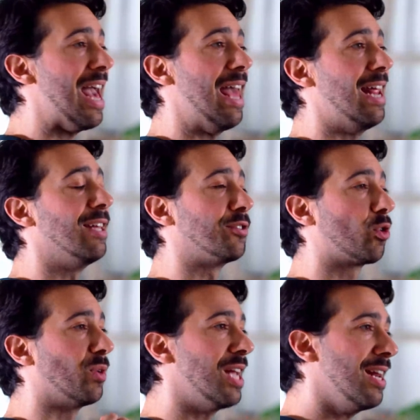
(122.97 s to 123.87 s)
and it is
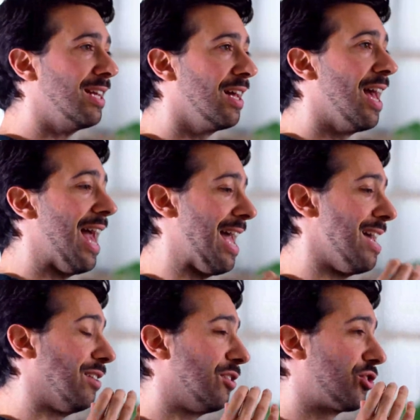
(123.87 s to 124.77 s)
creating
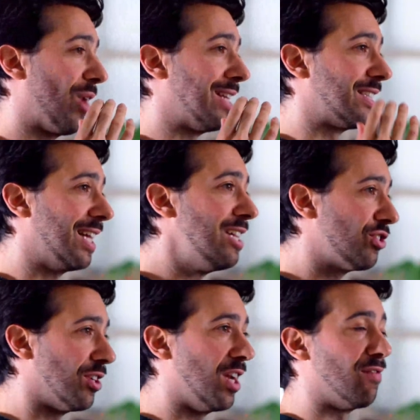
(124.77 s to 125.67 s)
a
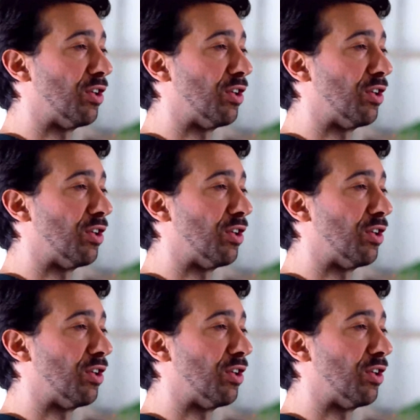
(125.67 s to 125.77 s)
translation